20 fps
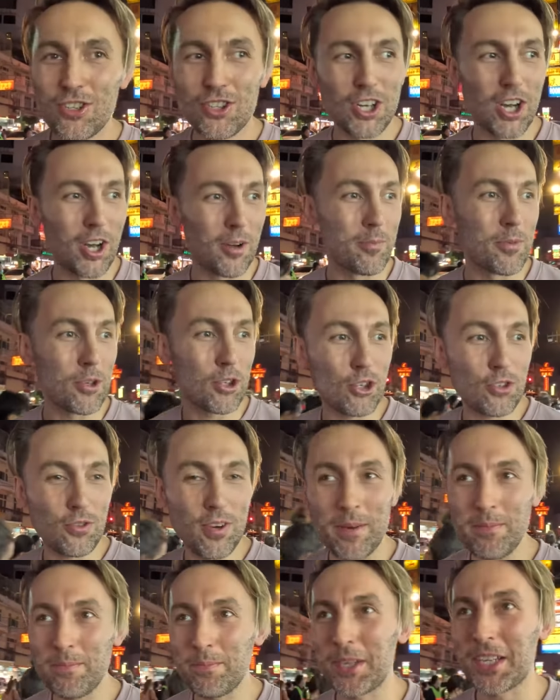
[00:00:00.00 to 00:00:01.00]
some
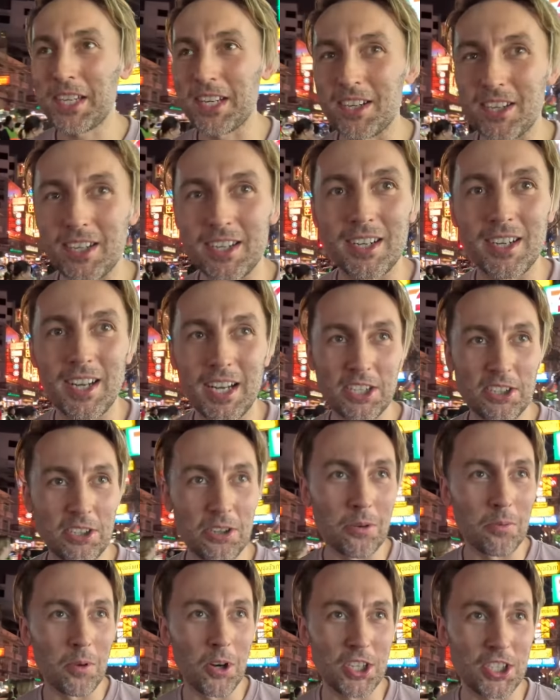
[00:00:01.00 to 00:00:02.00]
shrimp here and you
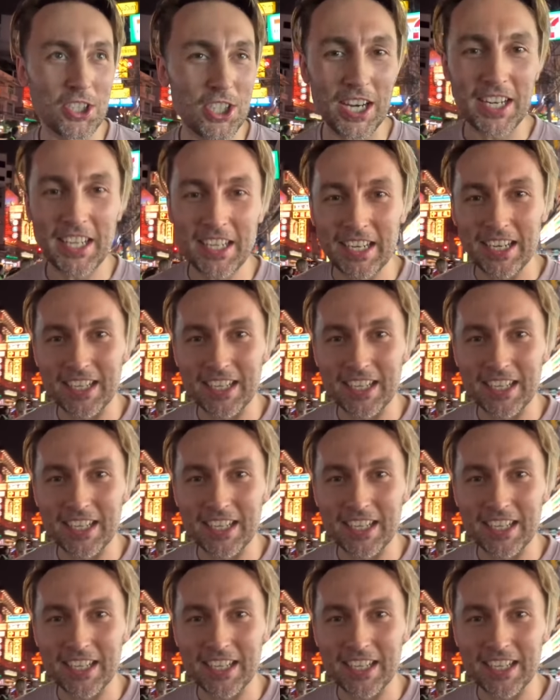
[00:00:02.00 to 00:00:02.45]
don't want chicken